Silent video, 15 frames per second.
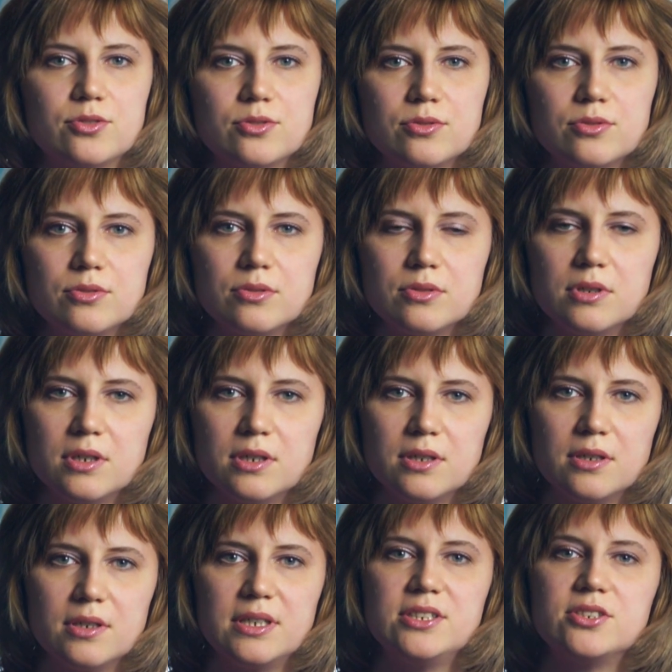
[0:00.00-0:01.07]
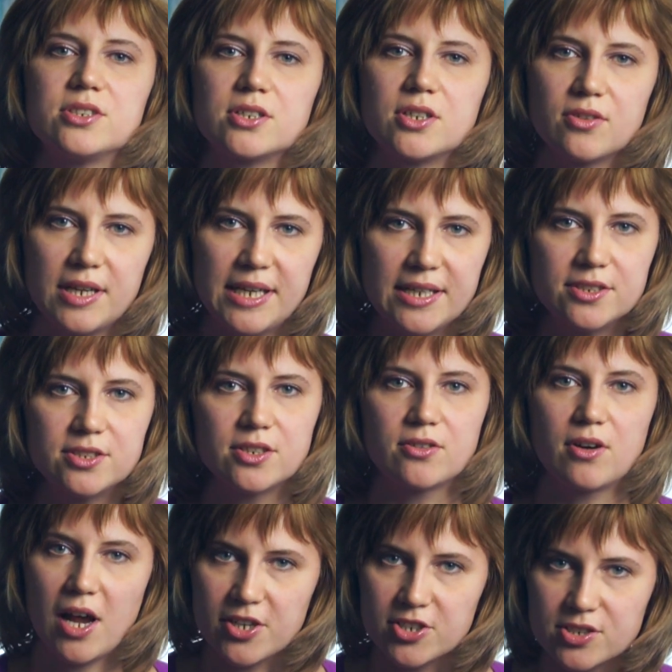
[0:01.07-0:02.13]
to integrate
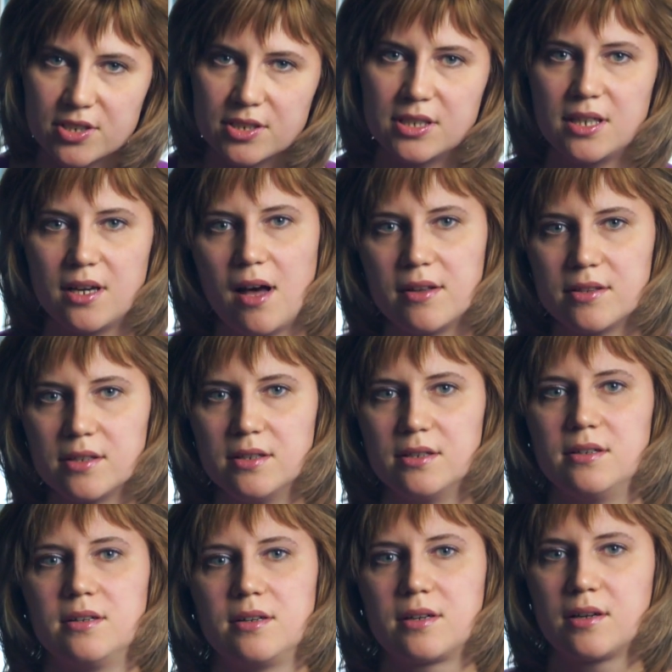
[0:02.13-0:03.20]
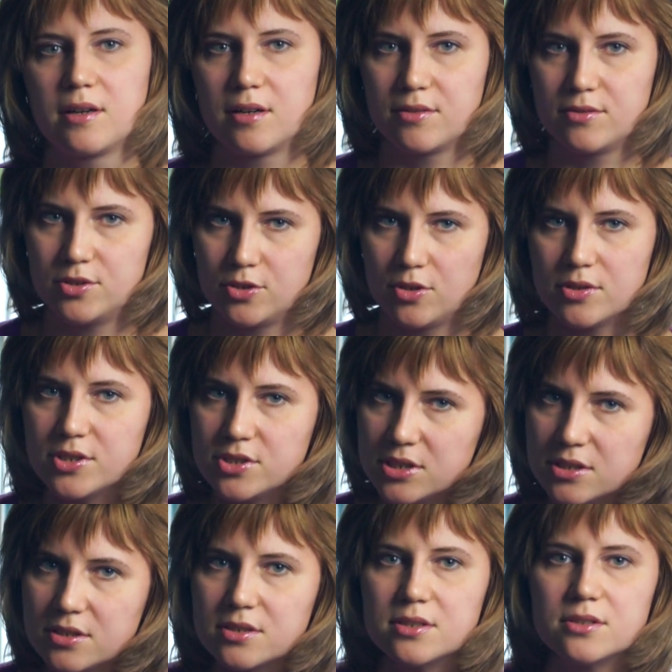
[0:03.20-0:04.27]
Russian young
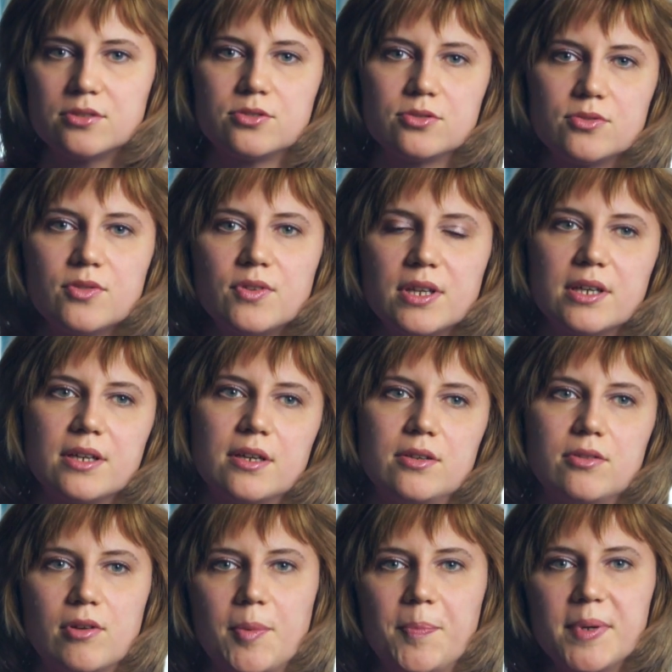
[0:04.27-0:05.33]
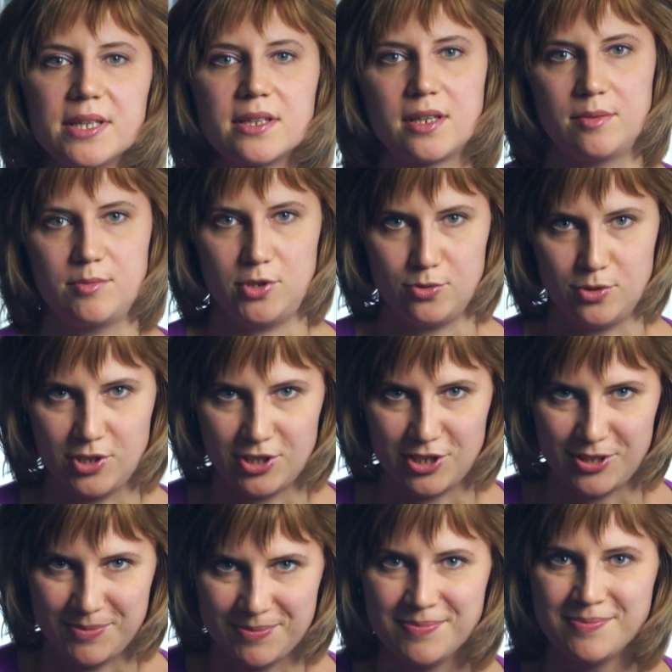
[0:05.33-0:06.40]
cardiologists to the European community.